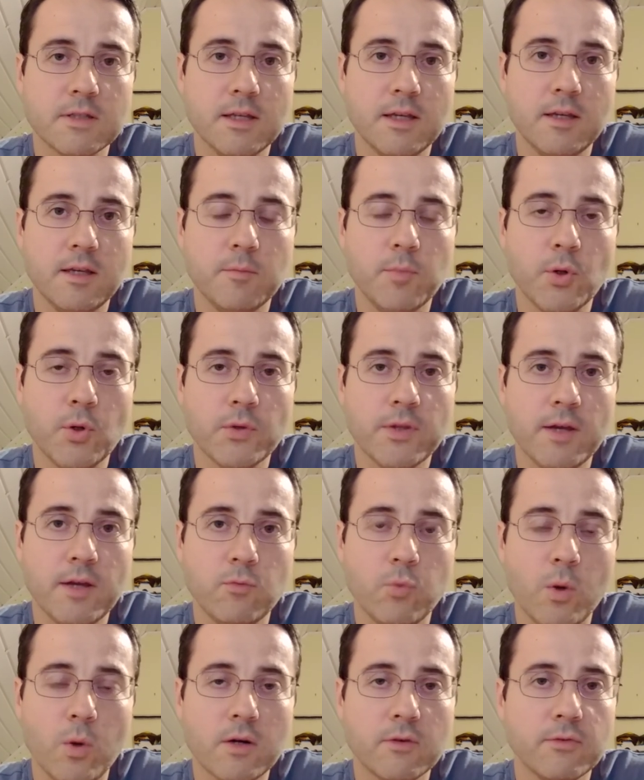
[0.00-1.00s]
They both
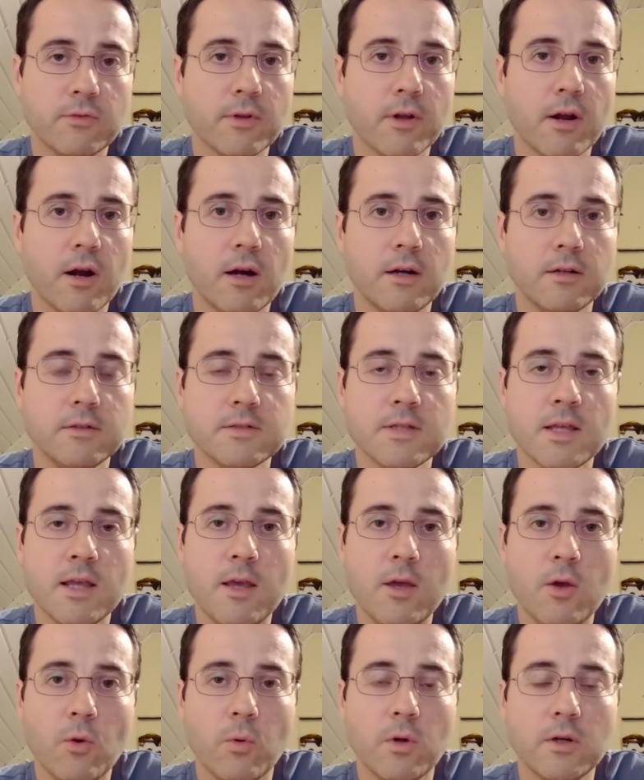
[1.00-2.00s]
have wonderful gardens,
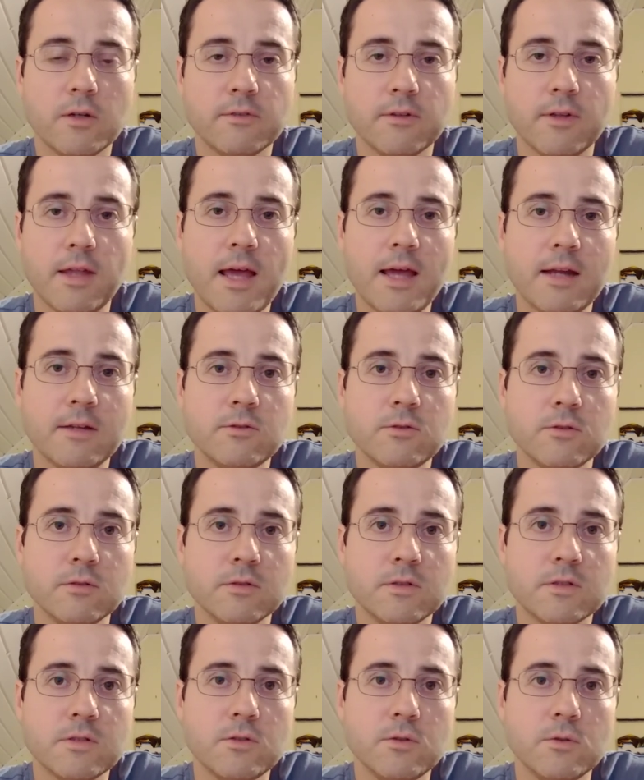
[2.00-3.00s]
wonderful
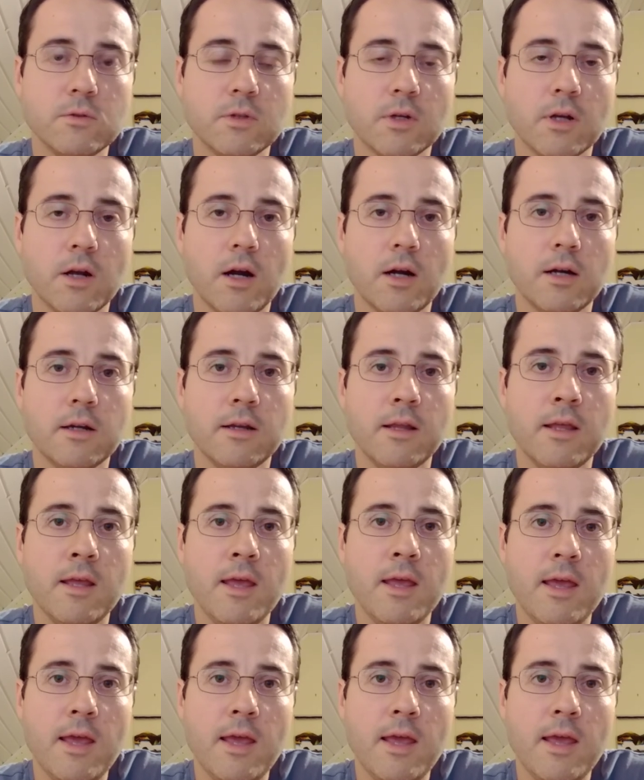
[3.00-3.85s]
attitudes to the garden,